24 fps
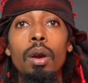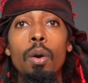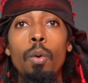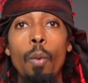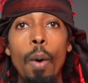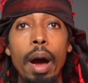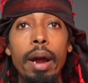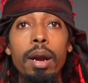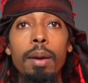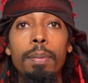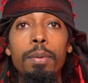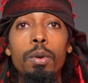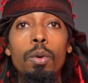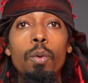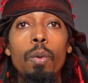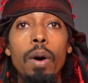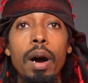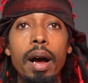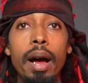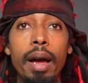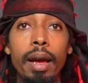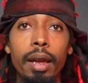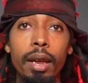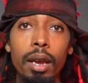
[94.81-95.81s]

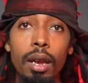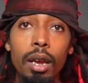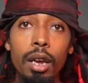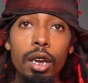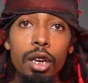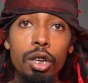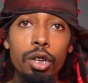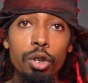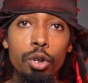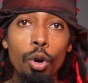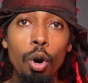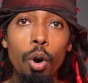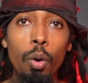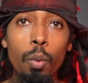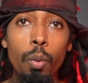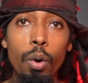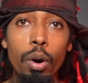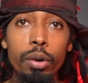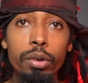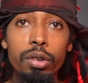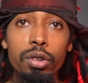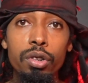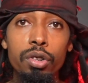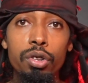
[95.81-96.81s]
YWY, your
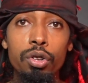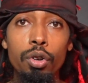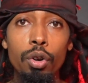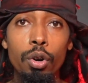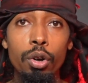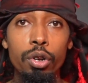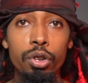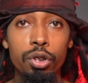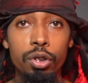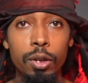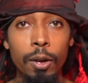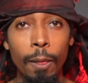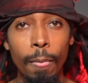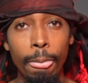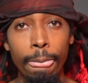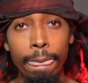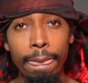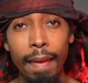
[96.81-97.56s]
world is yours.